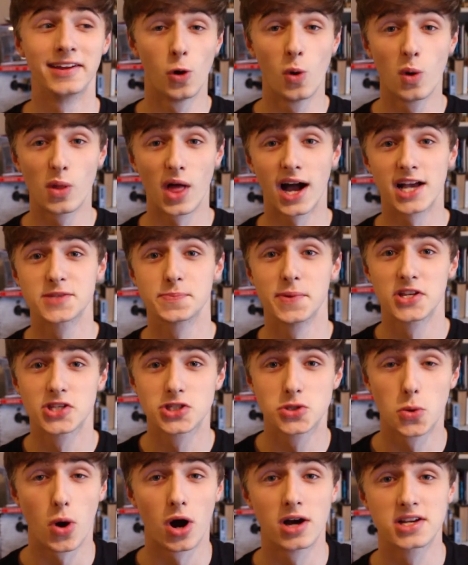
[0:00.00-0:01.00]
Before that, it's been
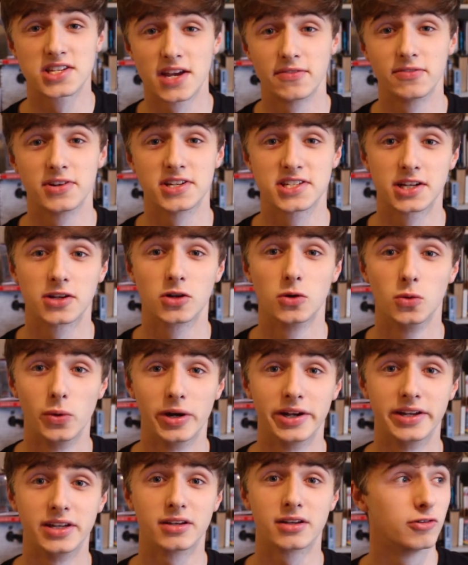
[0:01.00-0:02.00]
twice every single
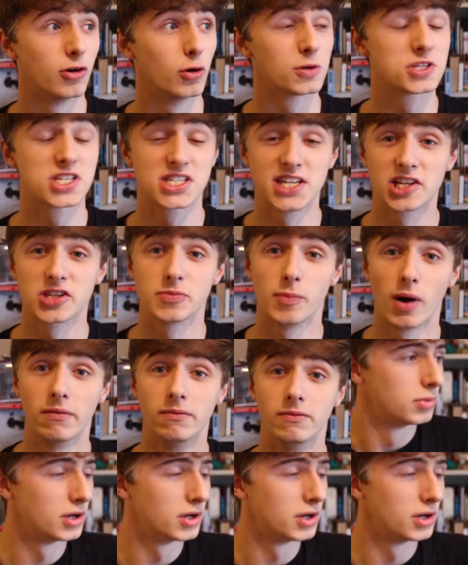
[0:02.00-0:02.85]
week for six months.